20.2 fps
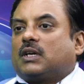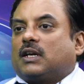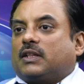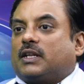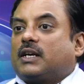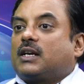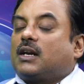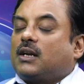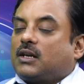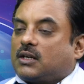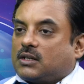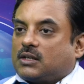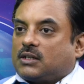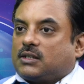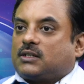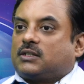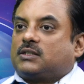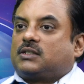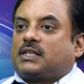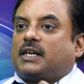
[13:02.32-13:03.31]
There are
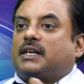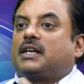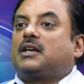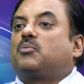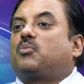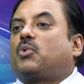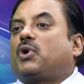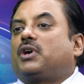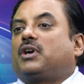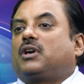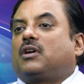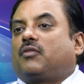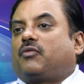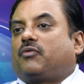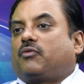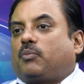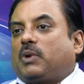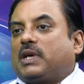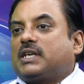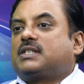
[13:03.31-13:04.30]
certain point
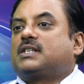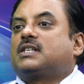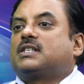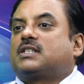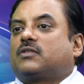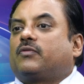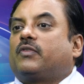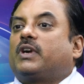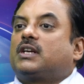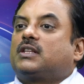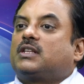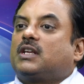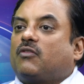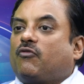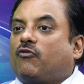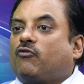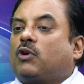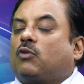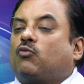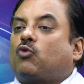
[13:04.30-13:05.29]
of places where there
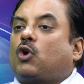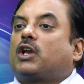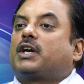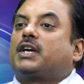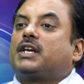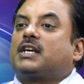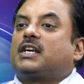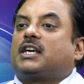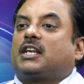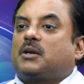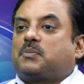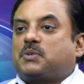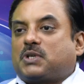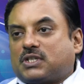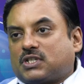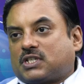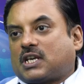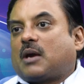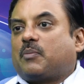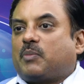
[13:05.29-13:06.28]
volcanic
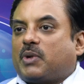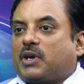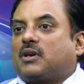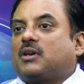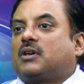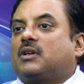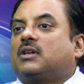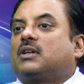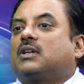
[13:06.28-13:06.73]
eruptions happen.